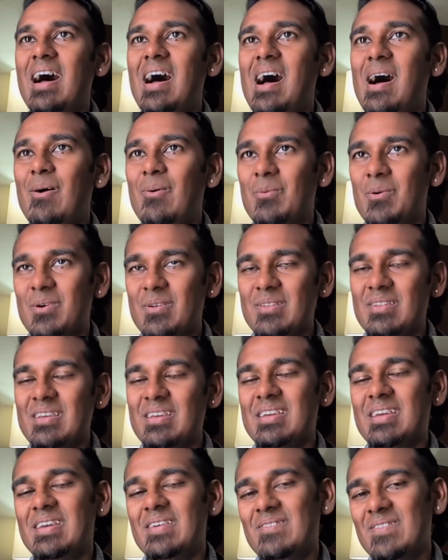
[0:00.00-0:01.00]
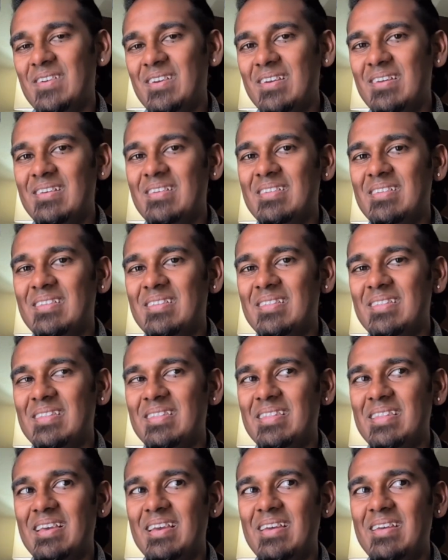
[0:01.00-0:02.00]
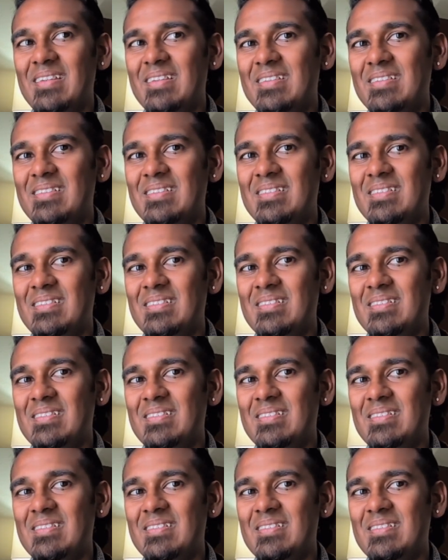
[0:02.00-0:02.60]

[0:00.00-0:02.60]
outwardly giving than